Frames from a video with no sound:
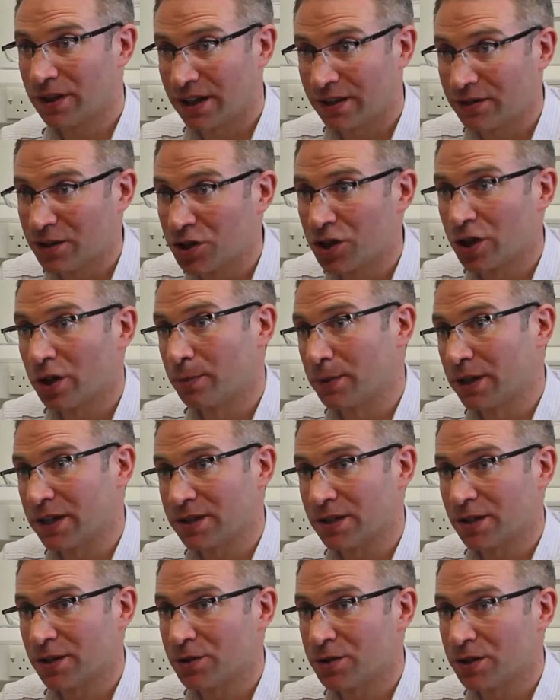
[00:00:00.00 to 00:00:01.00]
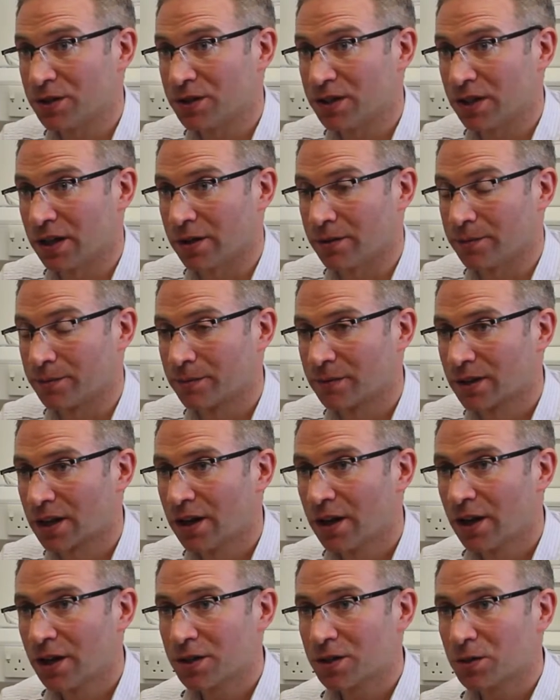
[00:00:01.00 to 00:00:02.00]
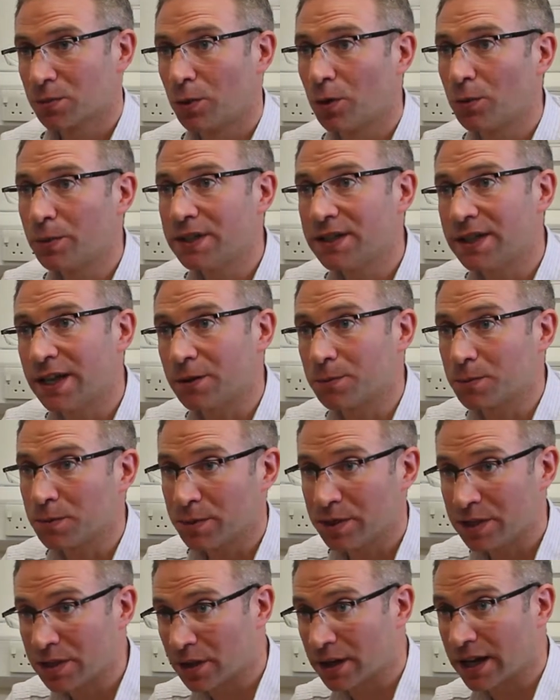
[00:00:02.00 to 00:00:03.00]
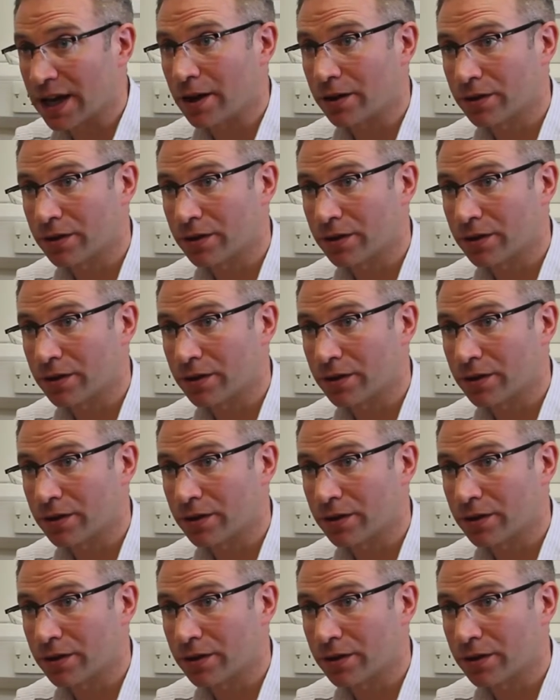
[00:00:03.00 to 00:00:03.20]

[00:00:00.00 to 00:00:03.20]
and the Chernobyl exclusion zone. So what we did was we took out a